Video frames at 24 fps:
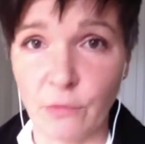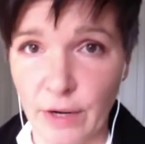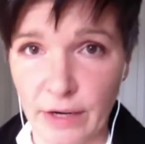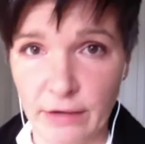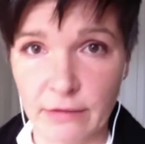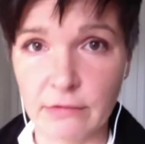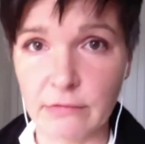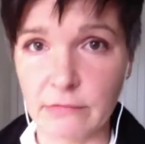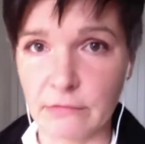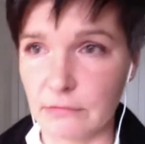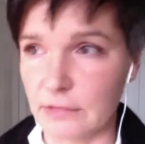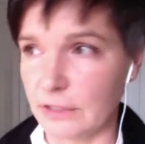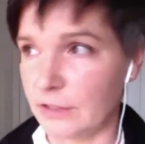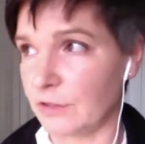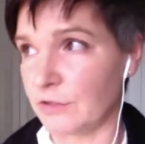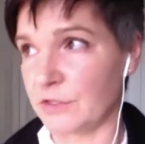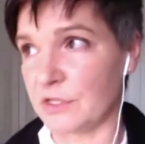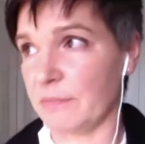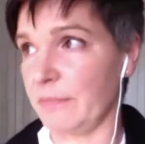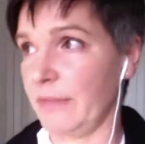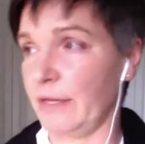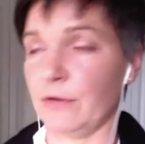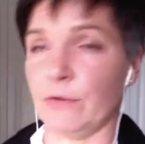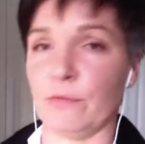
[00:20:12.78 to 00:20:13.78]
But in the
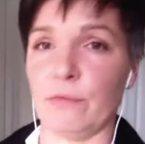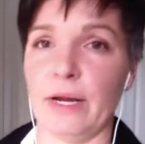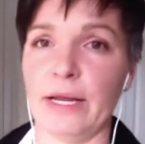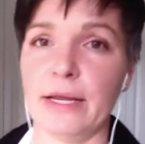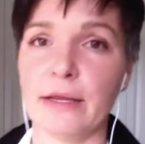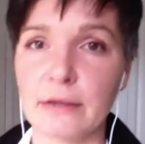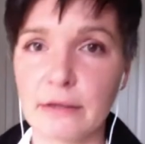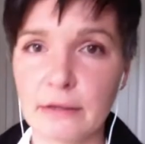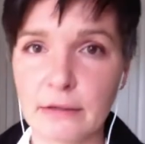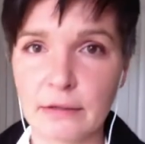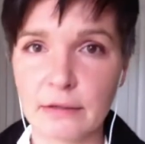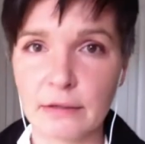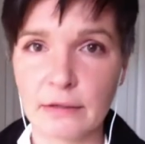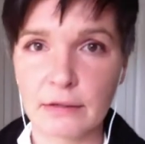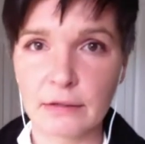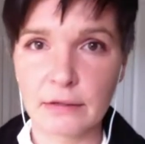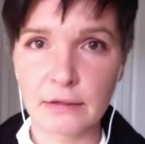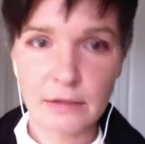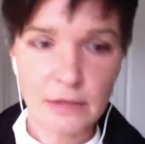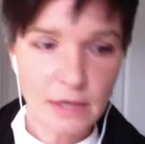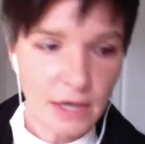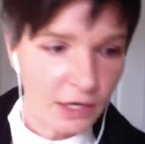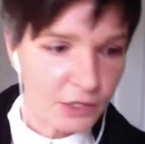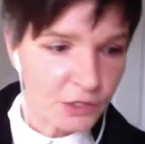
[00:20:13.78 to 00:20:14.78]
middle, there's
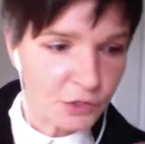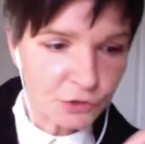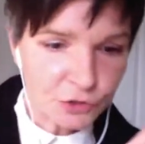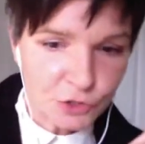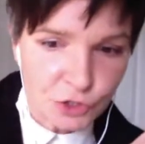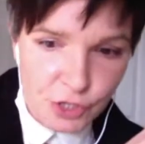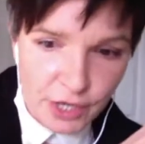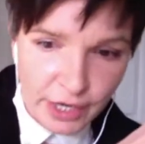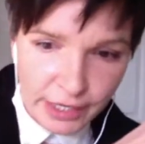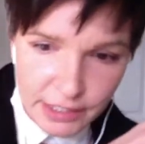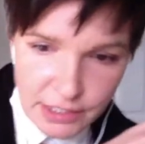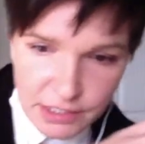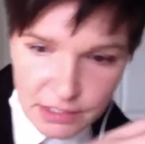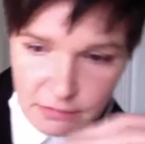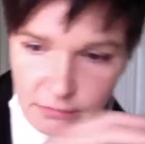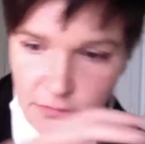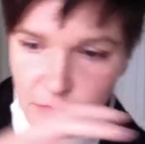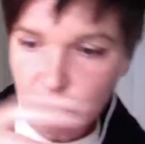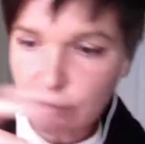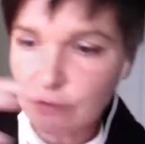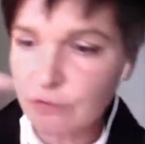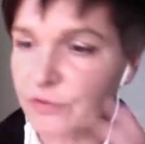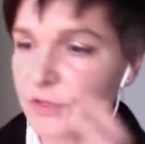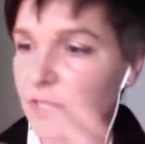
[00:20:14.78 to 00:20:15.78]
this warm
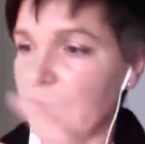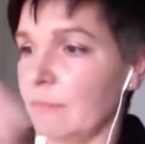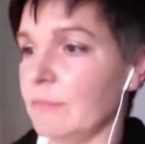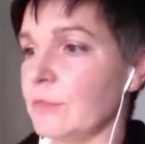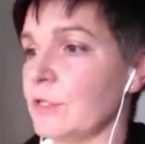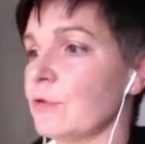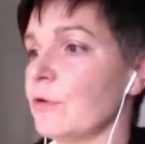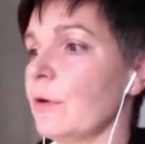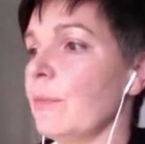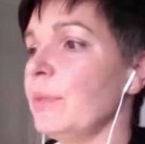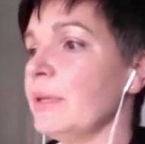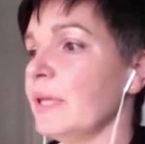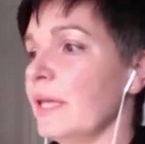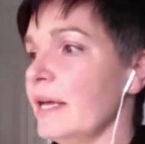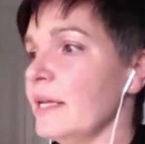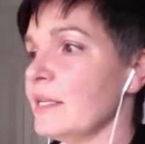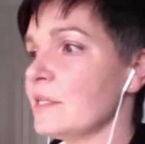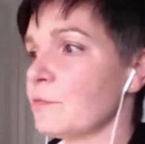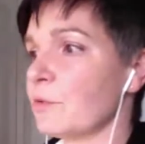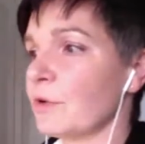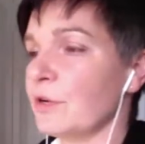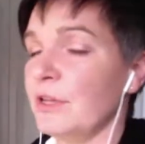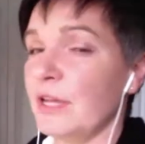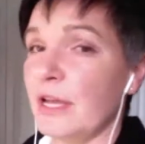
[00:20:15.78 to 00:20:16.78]
part. And a
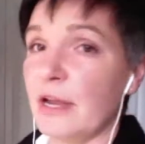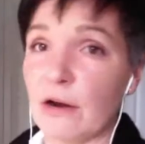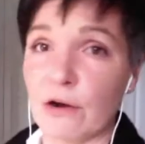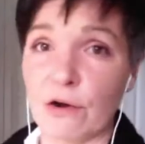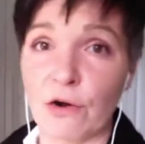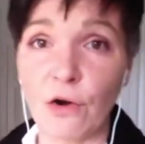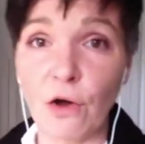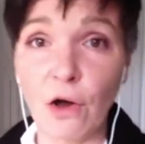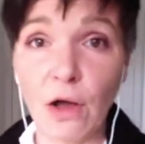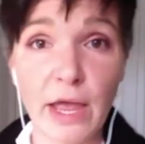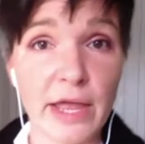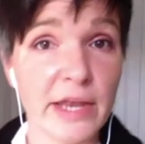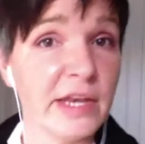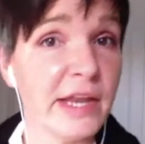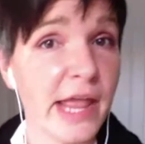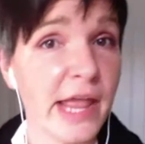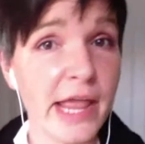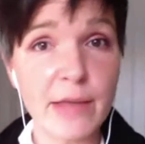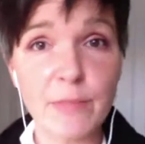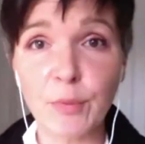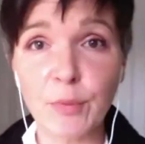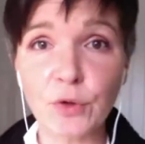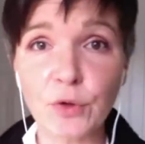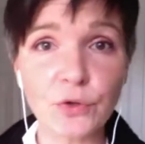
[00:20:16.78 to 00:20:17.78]
warm learner
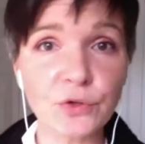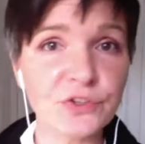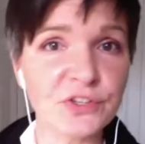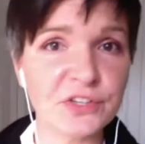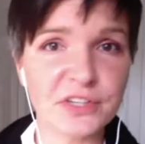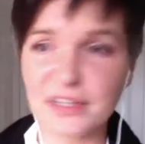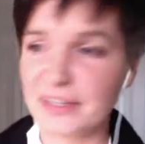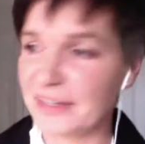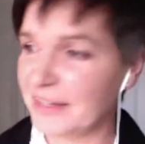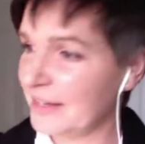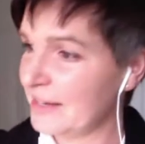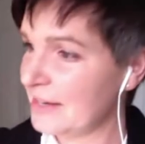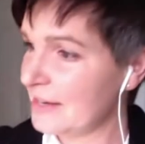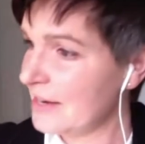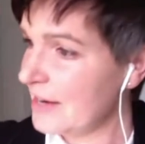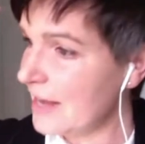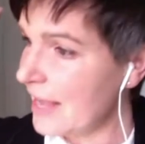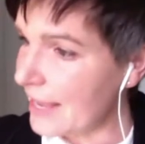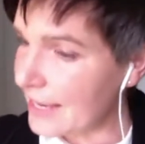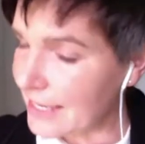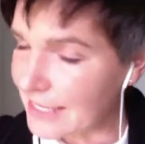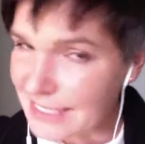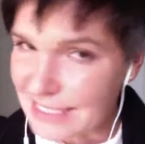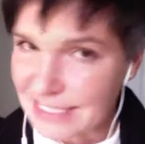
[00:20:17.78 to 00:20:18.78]
is
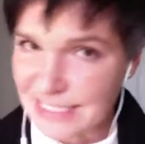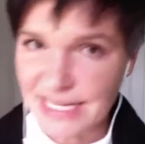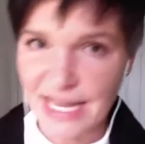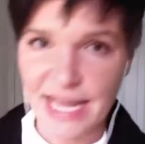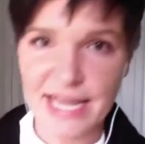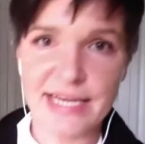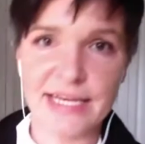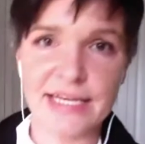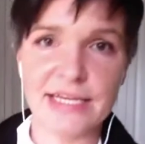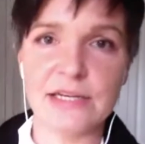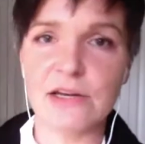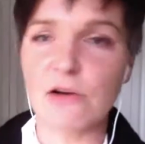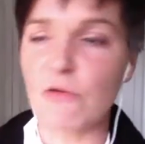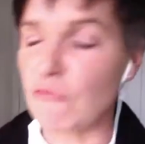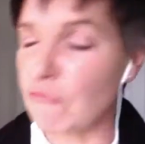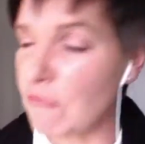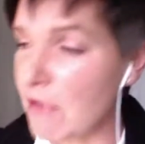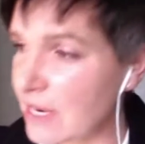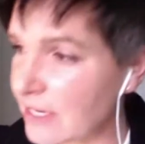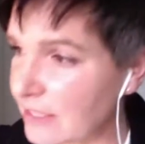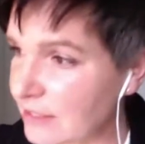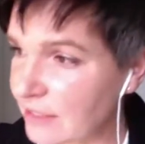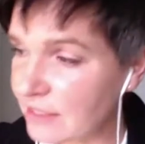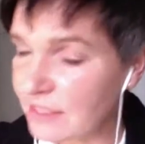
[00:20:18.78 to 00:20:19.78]
just as bad as
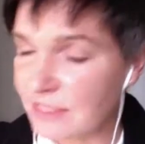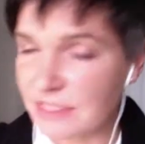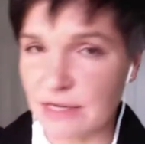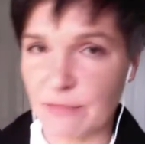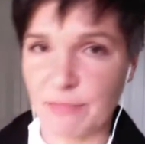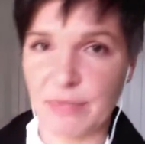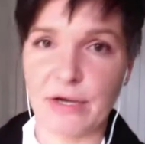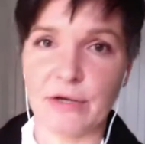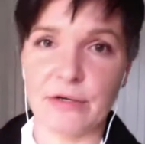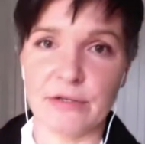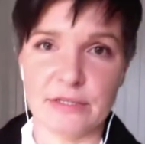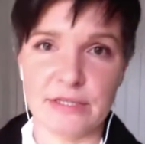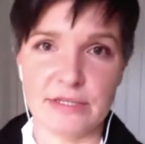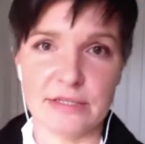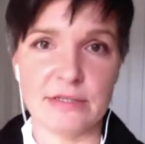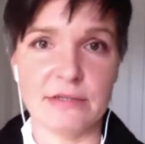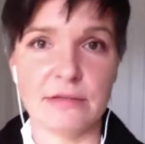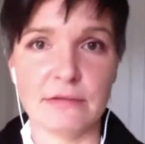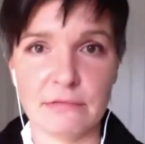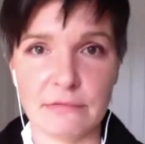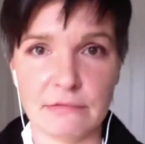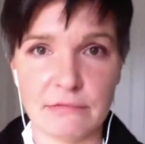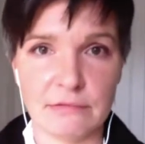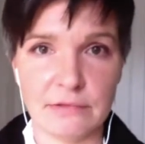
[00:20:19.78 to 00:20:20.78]
a cold learner. The
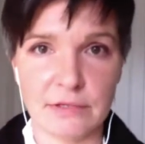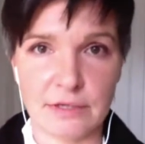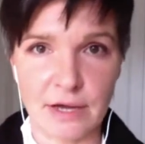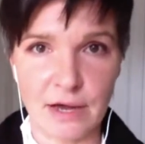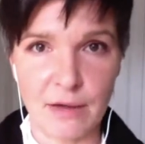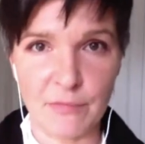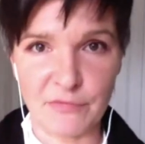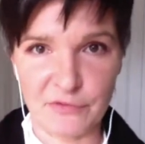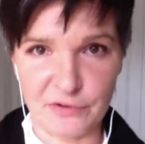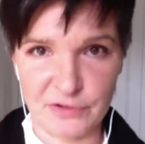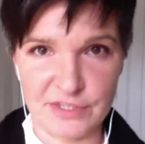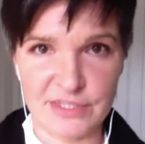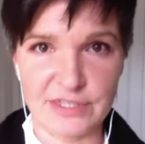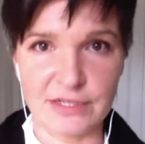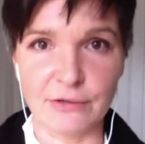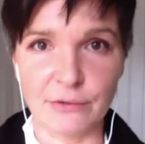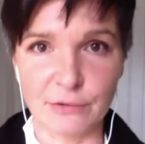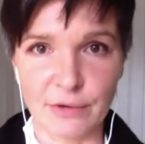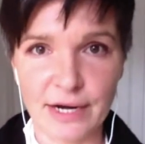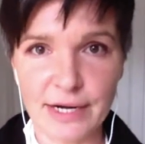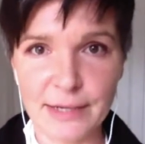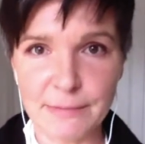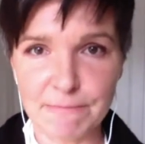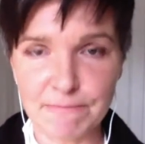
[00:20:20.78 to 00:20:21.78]
warm learner
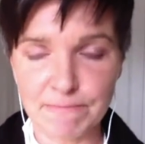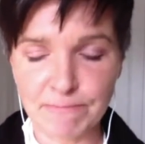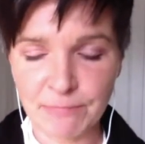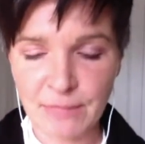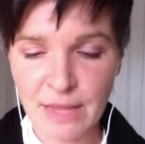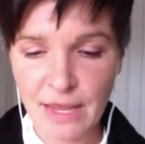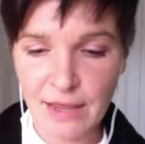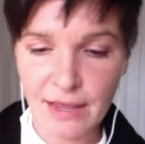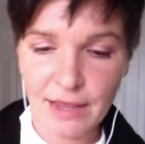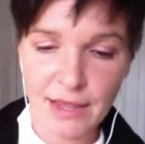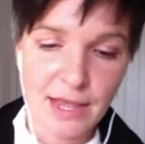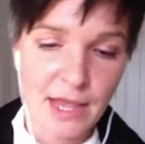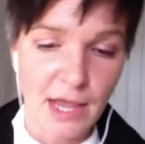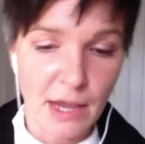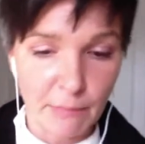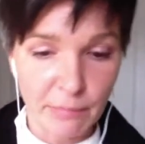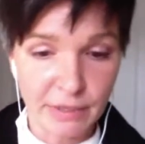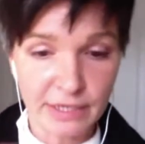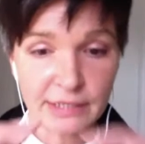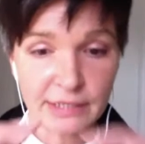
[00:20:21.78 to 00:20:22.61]
knows there's a gap,